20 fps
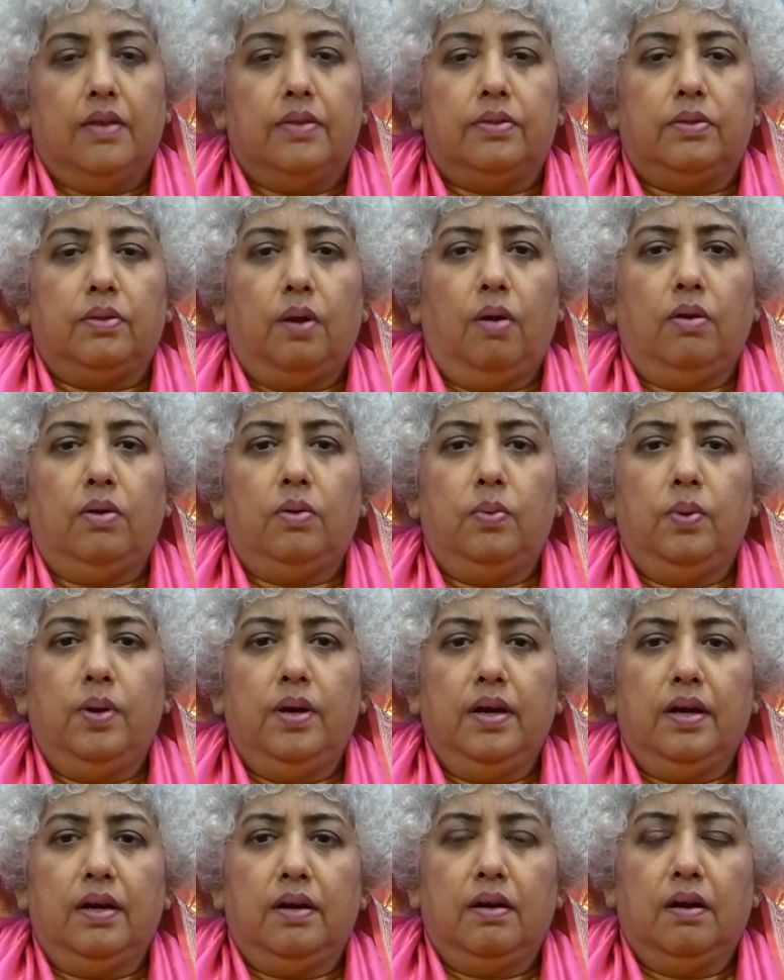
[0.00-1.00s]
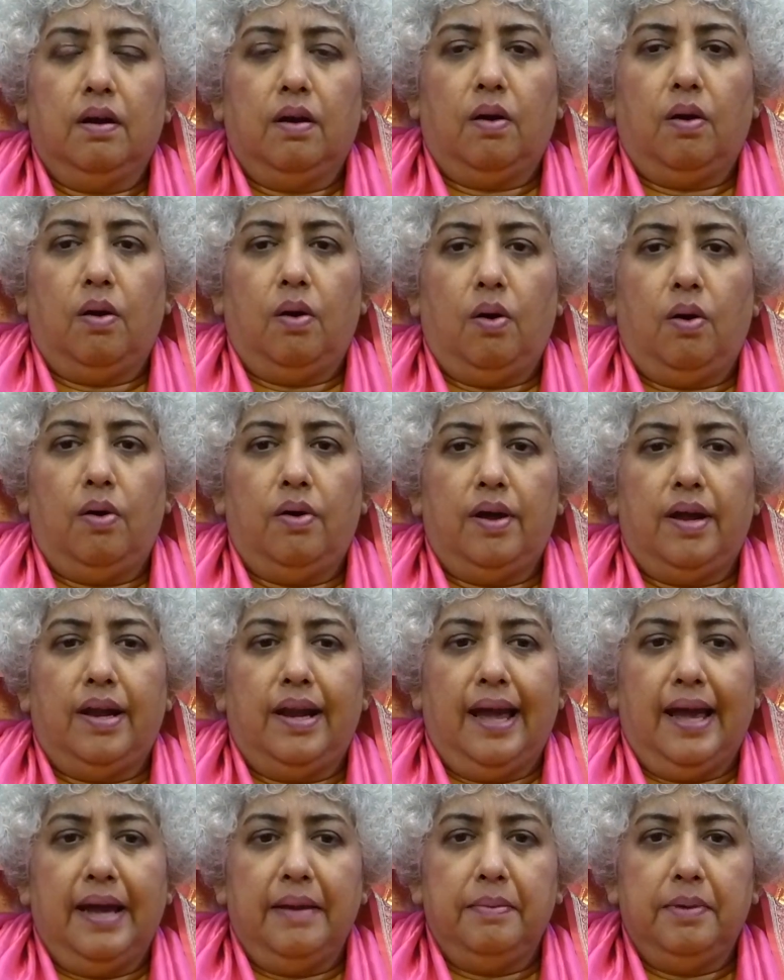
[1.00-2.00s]
thought work or
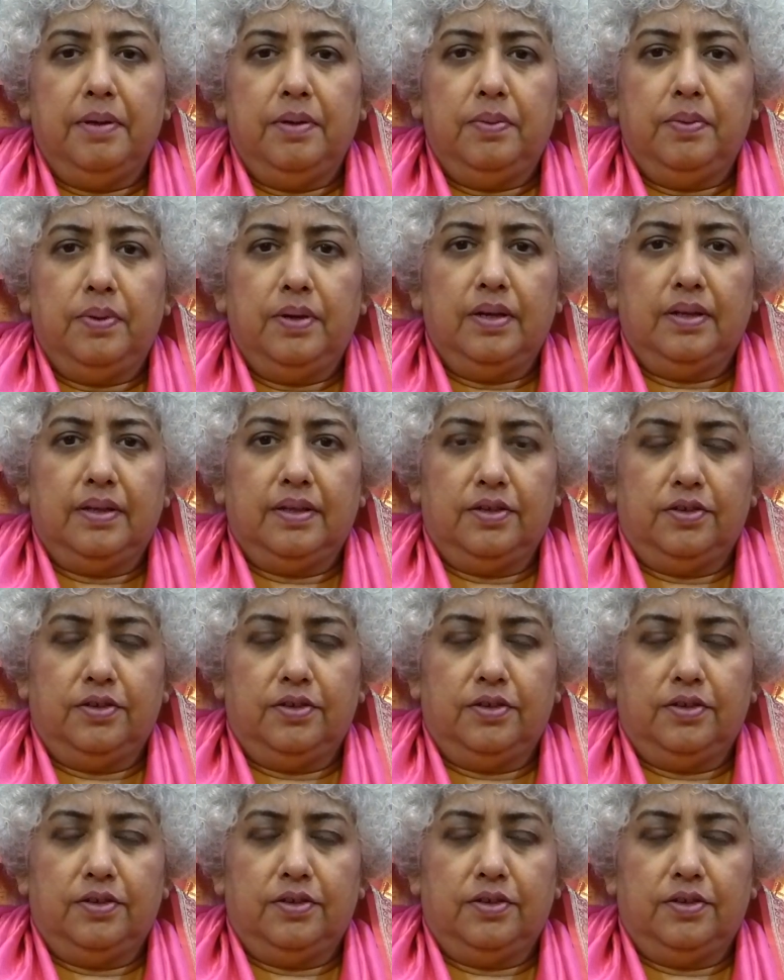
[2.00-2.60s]
alignment work